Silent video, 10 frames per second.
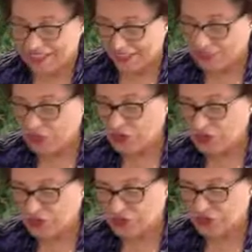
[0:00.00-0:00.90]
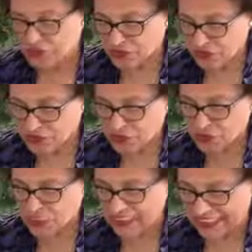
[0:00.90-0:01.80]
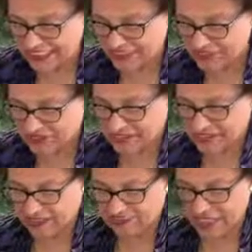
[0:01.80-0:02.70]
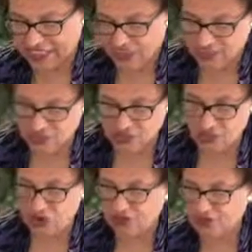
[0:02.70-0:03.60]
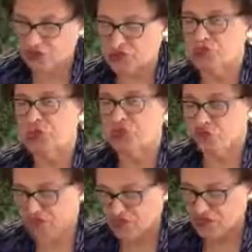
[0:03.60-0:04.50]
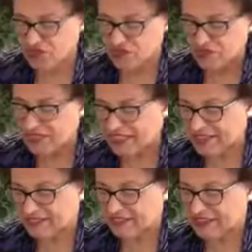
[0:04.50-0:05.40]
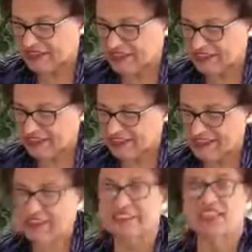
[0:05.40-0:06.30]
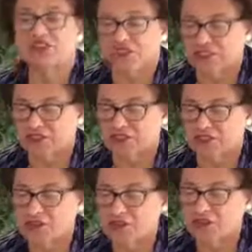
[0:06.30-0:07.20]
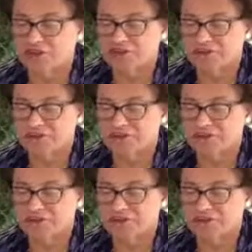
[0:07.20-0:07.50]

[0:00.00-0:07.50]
A total of 31 elephants had patiently walked over 12 miles to get to his South African home.